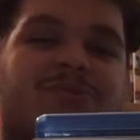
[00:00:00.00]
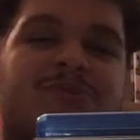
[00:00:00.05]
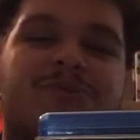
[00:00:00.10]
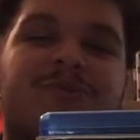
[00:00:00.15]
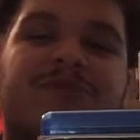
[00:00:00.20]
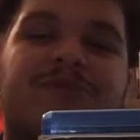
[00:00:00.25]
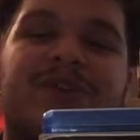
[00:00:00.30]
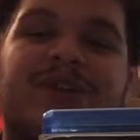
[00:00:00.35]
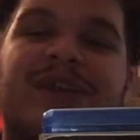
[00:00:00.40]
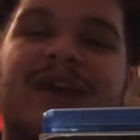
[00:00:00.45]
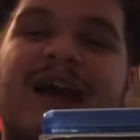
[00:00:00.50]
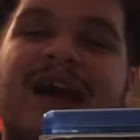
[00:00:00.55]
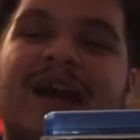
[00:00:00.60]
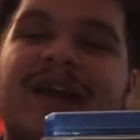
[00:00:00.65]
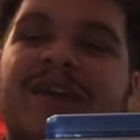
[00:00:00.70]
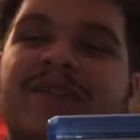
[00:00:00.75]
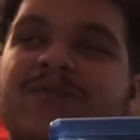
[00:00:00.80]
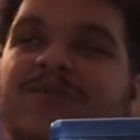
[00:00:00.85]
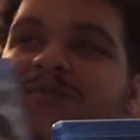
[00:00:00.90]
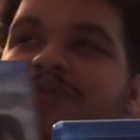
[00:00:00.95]
movie.
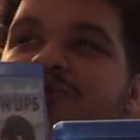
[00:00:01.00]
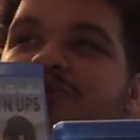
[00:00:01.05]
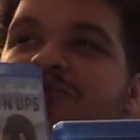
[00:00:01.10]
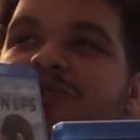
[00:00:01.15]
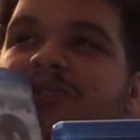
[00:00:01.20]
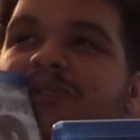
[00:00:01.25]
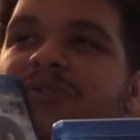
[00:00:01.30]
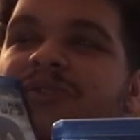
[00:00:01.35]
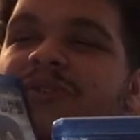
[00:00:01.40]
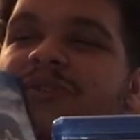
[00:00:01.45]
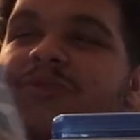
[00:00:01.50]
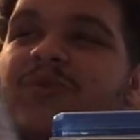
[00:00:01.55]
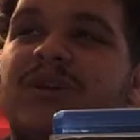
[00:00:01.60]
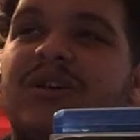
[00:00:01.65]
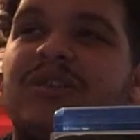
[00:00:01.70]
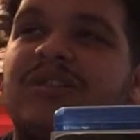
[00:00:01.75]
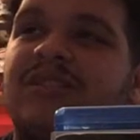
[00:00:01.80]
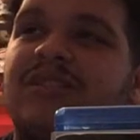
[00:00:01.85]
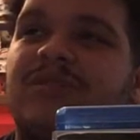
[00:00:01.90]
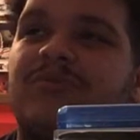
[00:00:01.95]
I literally
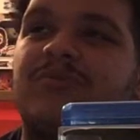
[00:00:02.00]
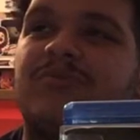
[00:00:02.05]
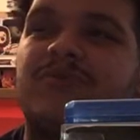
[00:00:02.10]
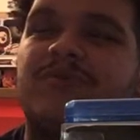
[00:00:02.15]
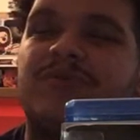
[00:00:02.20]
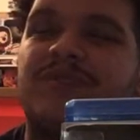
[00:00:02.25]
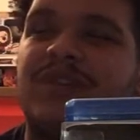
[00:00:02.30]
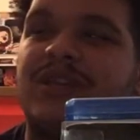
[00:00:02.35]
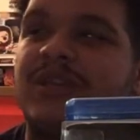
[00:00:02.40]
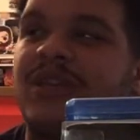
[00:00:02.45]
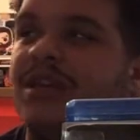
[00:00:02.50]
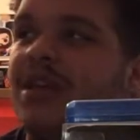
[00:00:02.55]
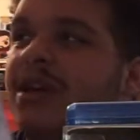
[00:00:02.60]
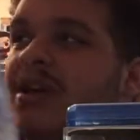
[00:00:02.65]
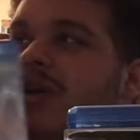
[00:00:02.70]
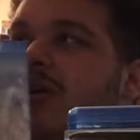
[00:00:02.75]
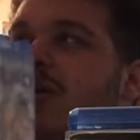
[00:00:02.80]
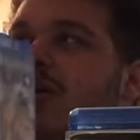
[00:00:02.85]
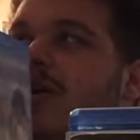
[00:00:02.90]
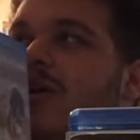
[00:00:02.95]
watched this movie
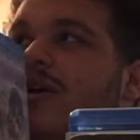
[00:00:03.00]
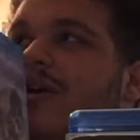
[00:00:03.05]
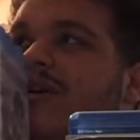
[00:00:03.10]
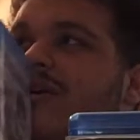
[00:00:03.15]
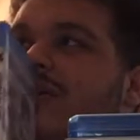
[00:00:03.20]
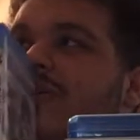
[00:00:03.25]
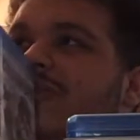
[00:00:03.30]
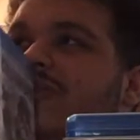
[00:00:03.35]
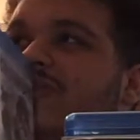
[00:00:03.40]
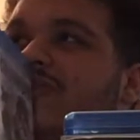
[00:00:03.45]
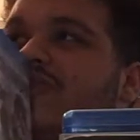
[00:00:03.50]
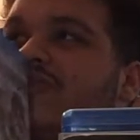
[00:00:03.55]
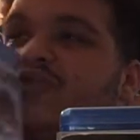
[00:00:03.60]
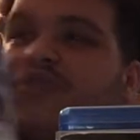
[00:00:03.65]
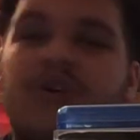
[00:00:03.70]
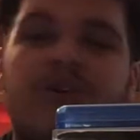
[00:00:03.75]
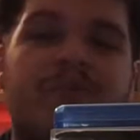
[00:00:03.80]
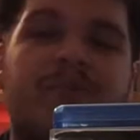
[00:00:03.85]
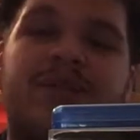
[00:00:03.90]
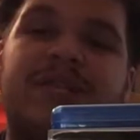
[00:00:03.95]

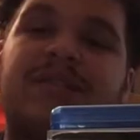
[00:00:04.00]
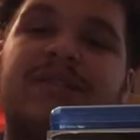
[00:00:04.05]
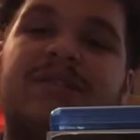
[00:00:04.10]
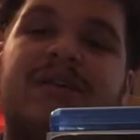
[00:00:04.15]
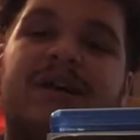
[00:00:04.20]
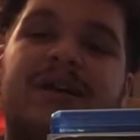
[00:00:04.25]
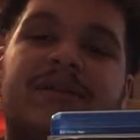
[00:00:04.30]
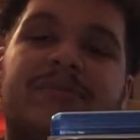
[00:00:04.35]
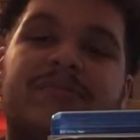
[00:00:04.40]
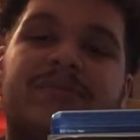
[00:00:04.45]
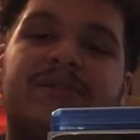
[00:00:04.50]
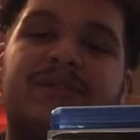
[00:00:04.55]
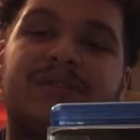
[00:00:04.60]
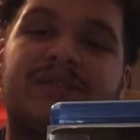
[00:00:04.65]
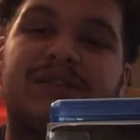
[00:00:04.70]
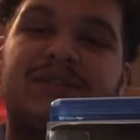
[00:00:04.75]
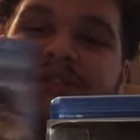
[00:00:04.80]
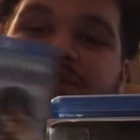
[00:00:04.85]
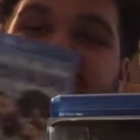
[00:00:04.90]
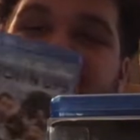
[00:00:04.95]
so many times.
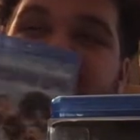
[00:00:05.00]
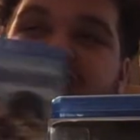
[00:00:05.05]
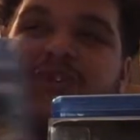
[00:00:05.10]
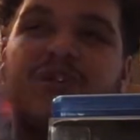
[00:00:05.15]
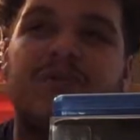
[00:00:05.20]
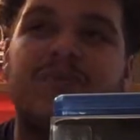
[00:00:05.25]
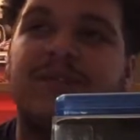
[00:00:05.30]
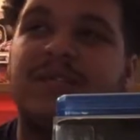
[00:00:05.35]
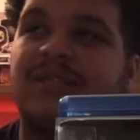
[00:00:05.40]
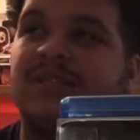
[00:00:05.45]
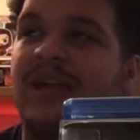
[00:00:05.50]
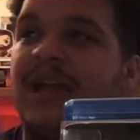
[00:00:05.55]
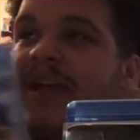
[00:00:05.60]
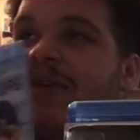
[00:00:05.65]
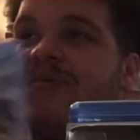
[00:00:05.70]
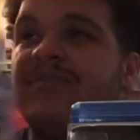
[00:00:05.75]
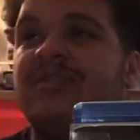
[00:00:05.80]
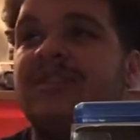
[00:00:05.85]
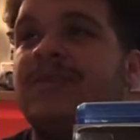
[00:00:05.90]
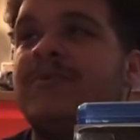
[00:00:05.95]
So many times.
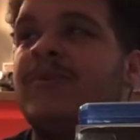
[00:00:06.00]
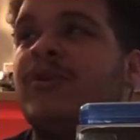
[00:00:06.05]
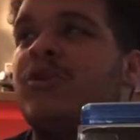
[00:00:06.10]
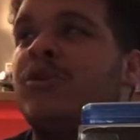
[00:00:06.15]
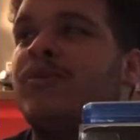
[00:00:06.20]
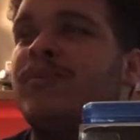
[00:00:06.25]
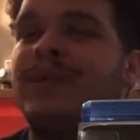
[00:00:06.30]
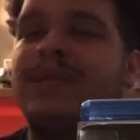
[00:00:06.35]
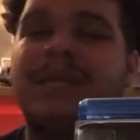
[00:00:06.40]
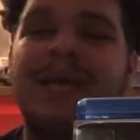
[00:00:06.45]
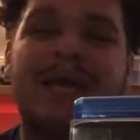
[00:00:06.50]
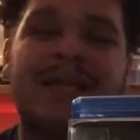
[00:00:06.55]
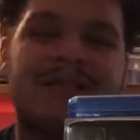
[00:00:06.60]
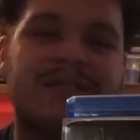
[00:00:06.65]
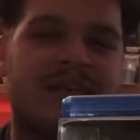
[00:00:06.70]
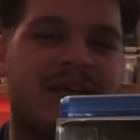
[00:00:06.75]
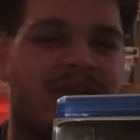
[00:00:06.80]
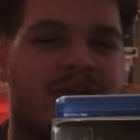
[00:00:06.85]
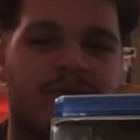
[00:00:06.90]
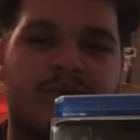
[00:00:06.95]
Every time I go to my dad's,
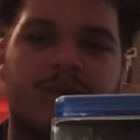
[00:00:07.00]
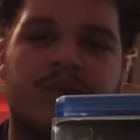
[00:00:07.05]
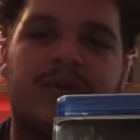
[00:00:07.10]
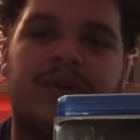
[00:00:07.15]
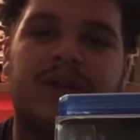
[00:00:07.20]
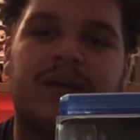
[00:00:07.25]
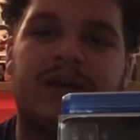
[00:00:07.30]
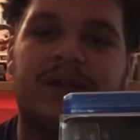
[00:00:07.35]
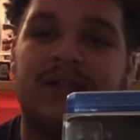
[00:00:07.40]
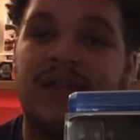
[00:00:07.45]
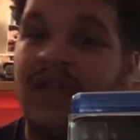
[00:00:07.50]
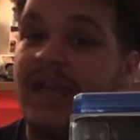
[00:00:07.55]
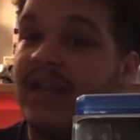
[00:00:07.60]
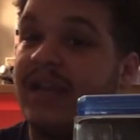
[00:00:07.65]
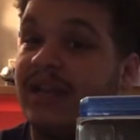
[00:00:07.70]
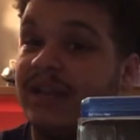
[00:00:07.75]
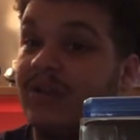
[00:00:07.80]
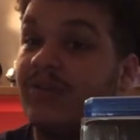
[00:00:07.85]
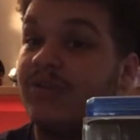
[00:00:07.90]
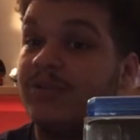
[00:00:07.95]
I throw it on.
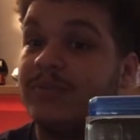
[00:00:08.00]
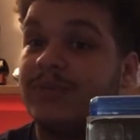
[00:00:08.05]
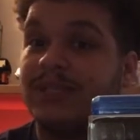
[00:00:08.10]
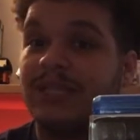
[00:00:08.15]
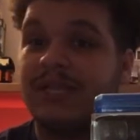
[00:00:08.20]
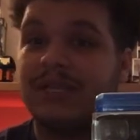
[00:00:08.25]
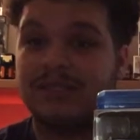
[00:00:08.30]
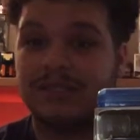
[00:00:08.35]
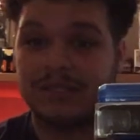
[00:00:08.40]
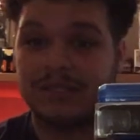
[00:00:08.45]
And I go to my dad's a